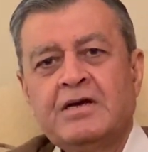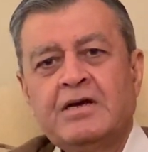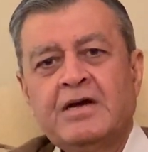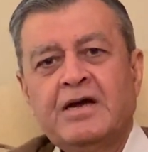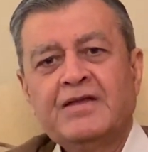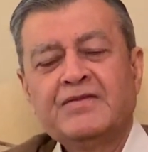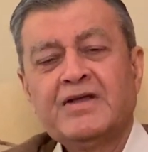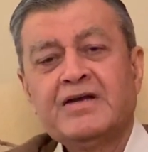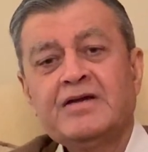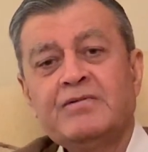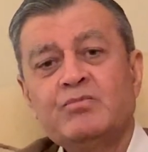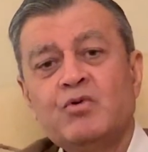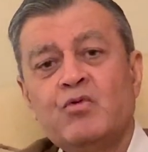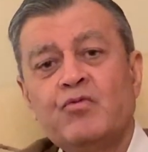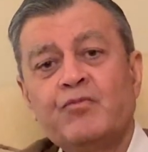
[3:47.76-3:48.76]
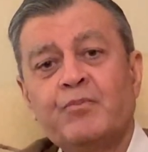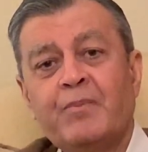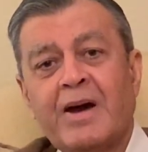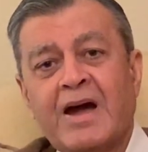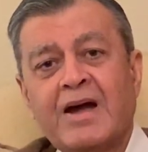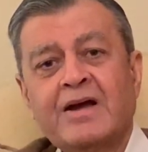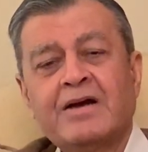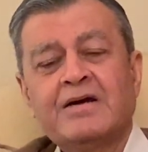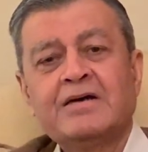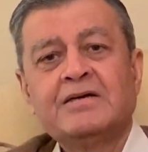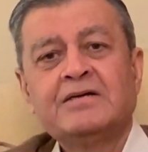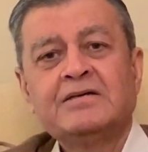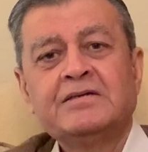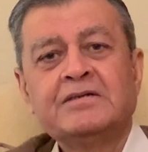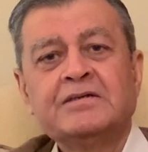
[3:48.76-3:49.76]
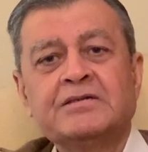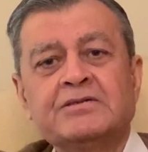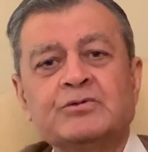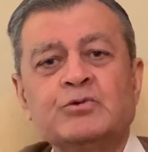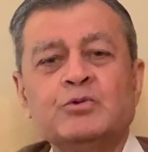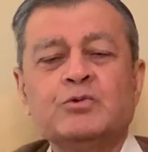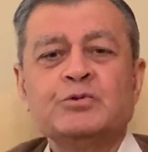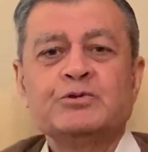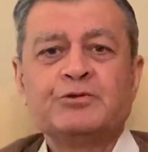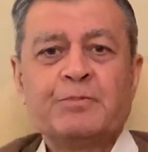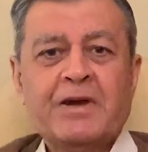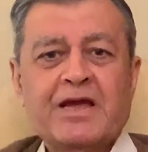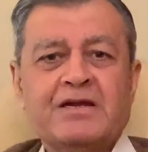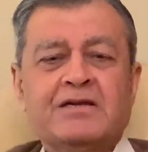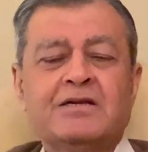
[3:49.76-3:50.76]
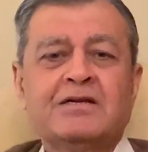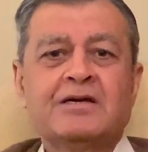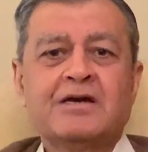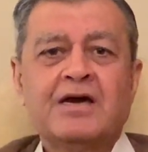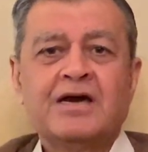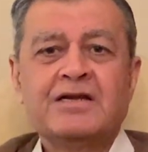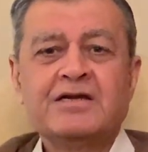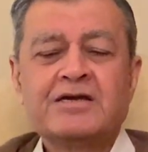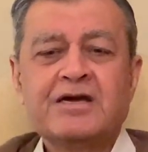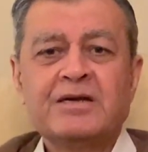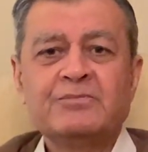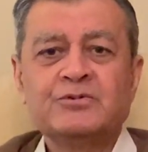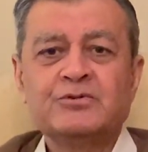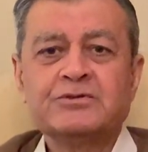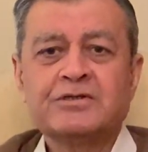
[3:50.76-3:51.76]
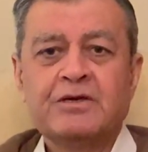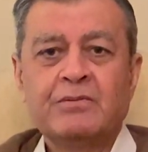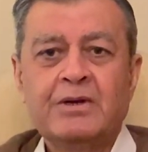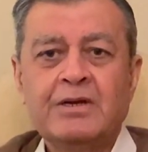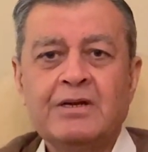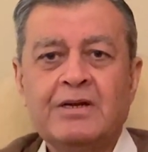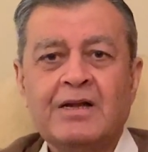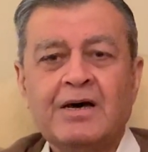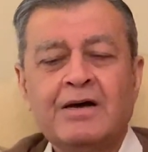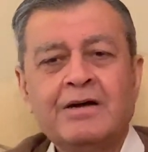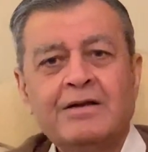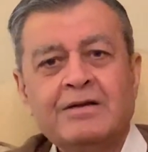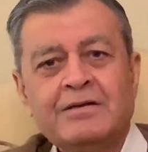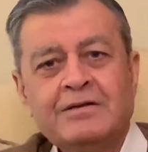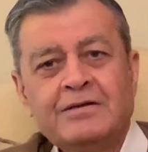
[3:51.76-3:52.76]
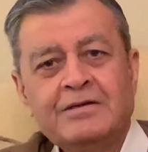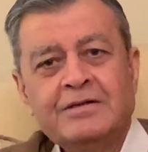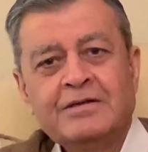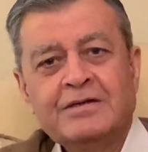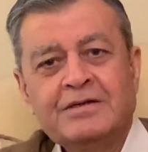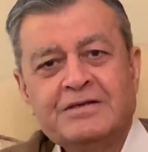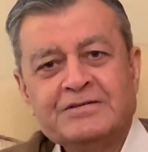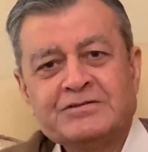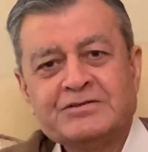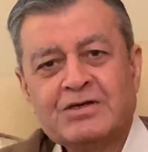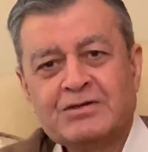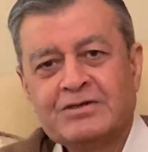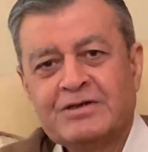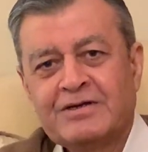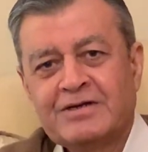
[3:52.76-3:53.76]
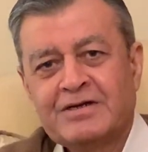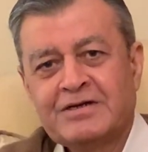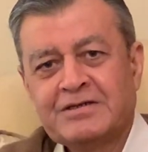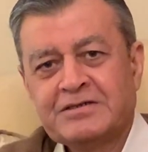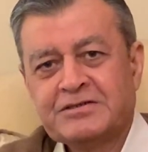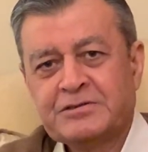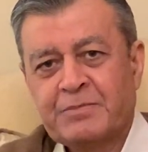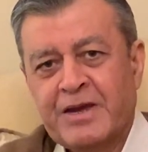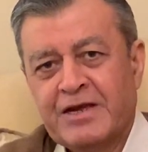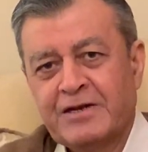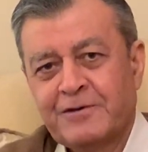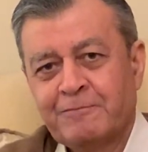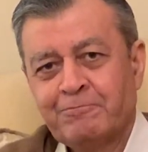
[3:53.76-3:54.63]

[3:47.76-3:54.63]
And then he moved back to Spain, and he came to Sevilla in southern Spain.